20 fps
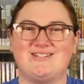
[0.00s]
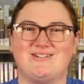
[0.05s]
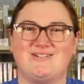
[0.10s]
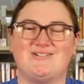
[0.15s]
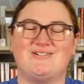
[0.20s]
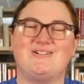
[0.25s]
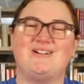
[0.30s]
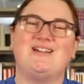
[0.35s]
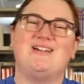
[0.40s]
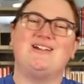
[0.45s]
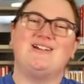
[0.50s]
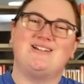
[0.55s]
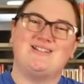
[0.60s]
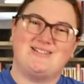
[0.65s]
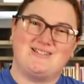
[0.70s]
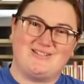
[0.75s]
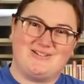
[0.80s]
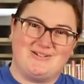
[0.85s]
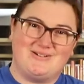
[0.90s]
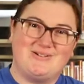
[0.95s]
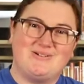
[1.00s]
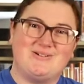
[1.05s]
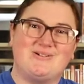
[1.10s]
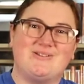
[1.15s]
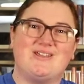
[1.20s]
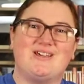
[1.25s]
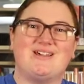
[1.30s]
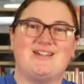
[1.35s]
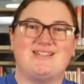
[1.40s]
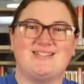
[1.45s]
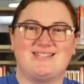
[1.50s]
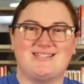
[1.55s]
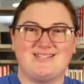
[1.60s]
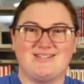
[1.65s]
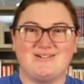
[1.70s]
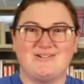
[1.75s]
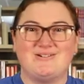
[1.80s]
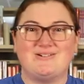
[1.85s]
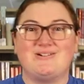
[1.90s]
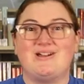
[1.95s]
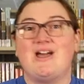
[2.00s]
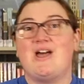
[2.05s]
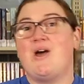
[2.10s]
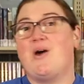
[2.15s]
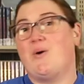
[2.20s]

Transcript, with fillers: zoo, to the zoo,